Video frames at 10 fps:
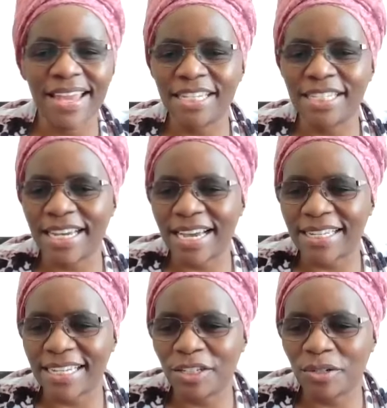And
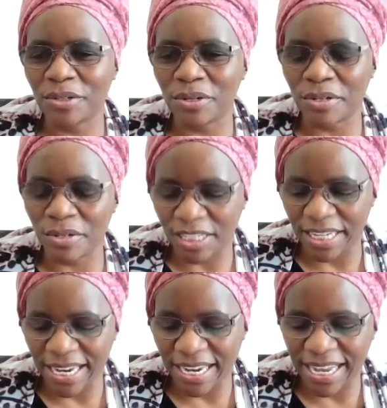Chengeta
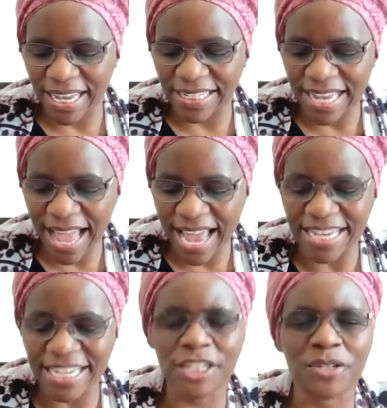
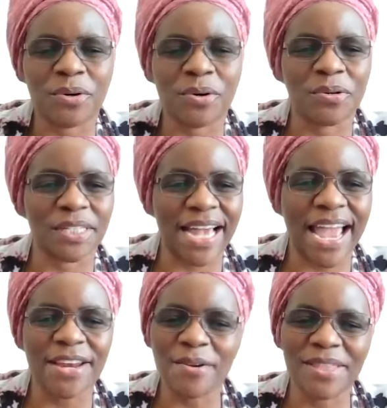Chirodza.
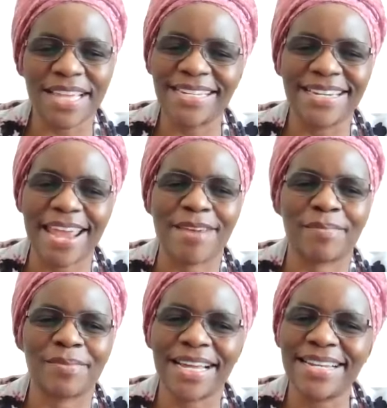I know that
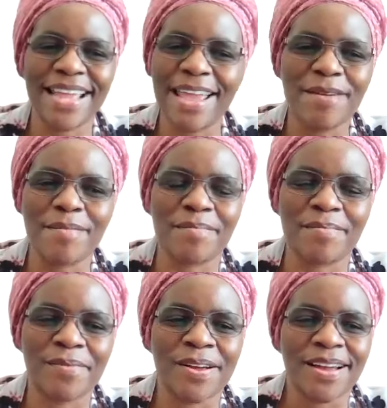name. That
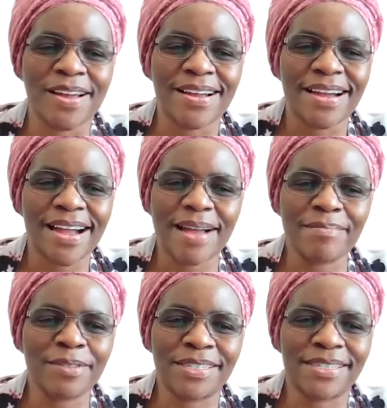name
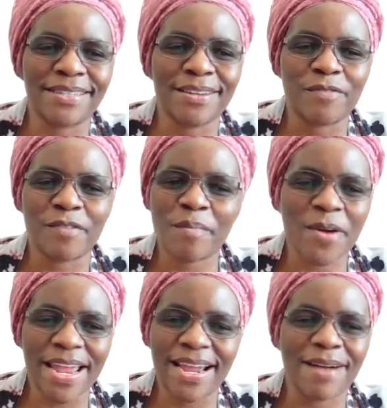comes from
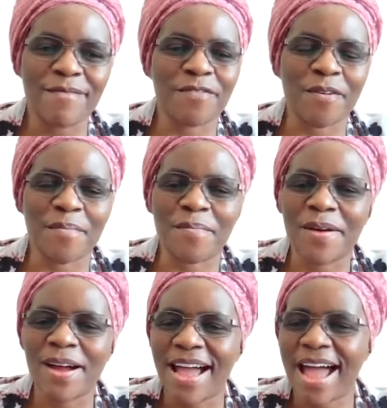where I come
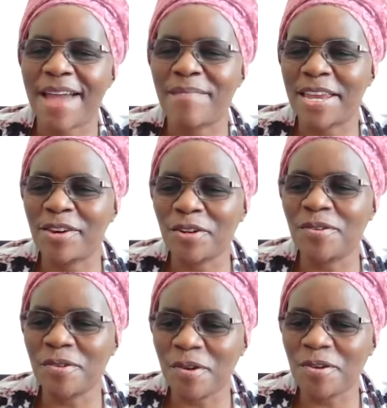from. I may
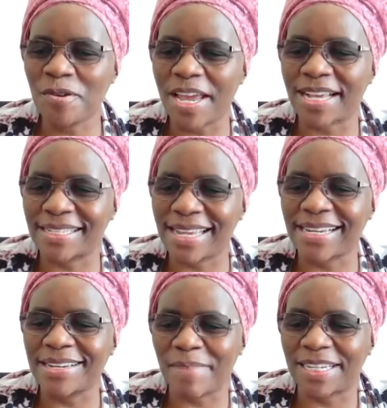not know you
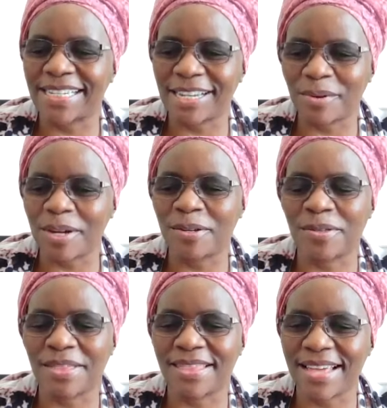exactly, but I just want
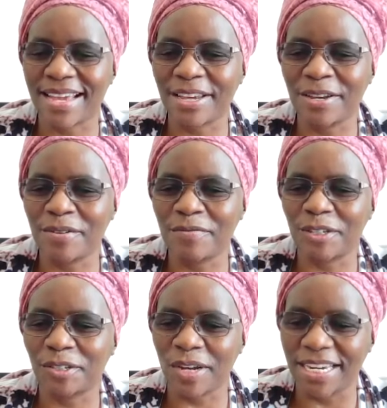to thank you
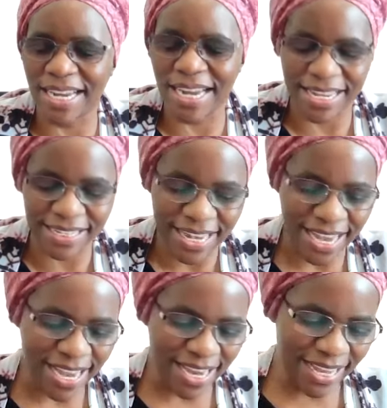for joining us
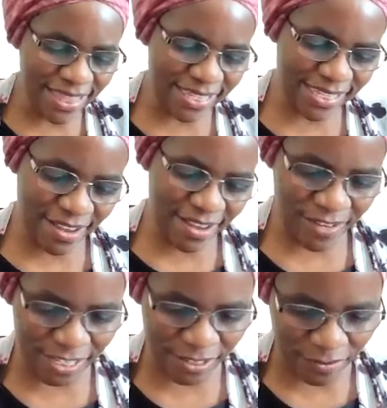in the
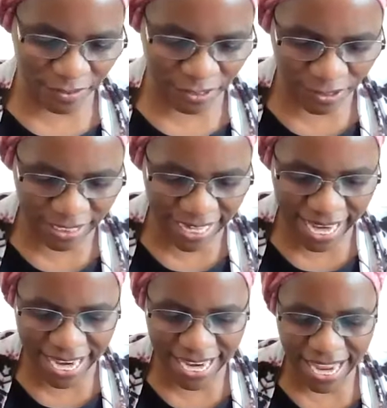service for
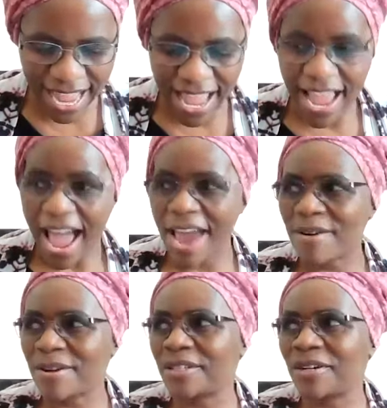today.
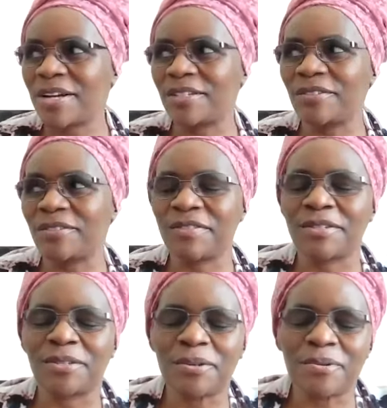I also want
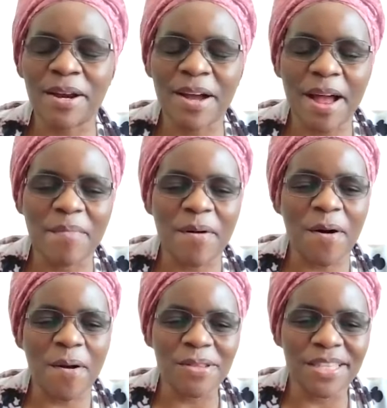to
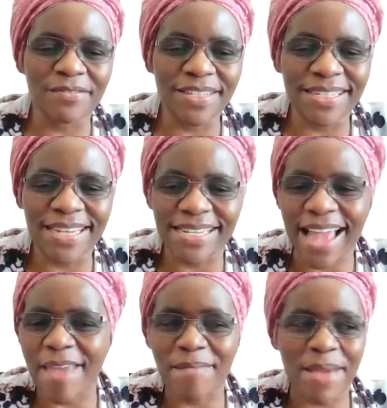welcome all the visitors.
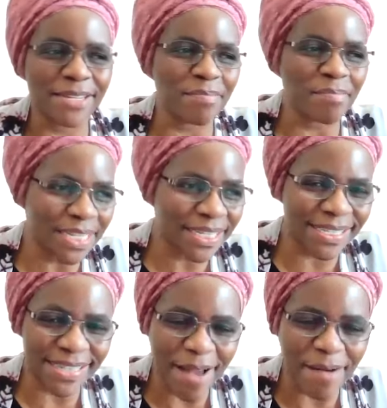I might
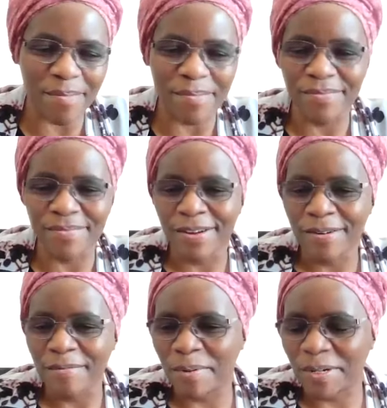miss some,
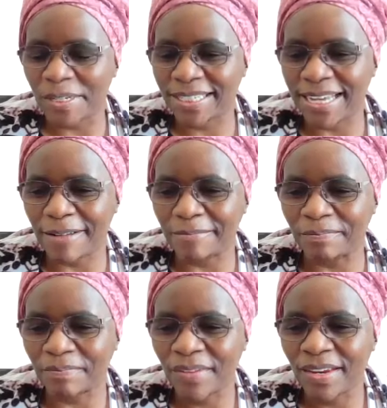but
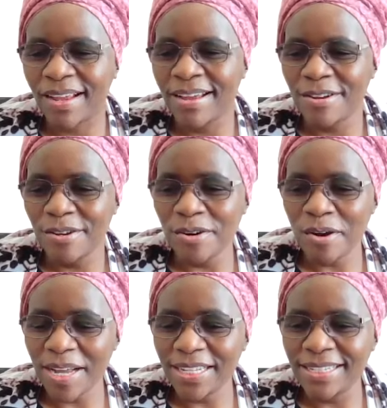you
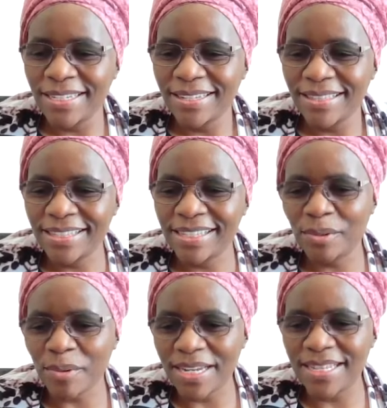know what? This
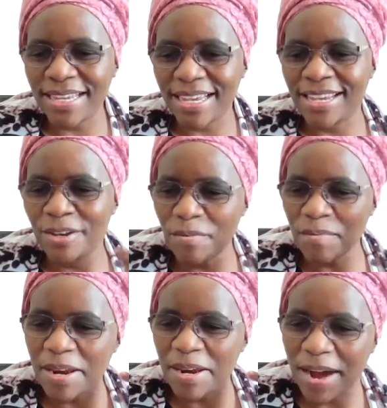is what the
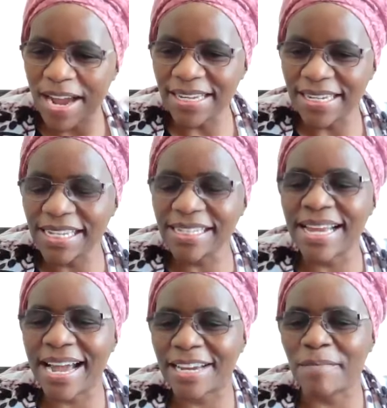human mind is
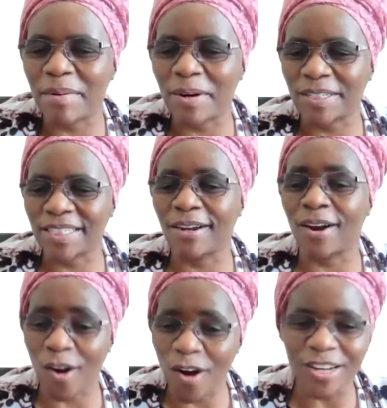like, but
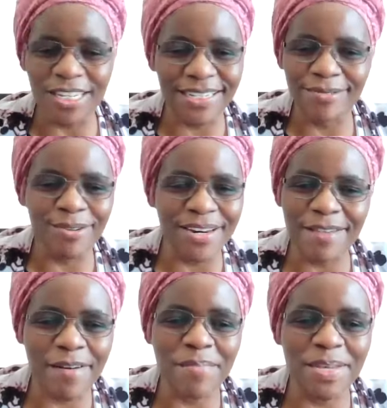God will
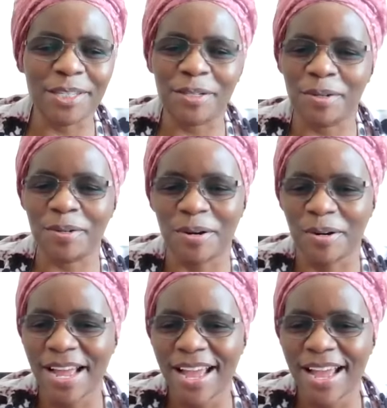never miss you.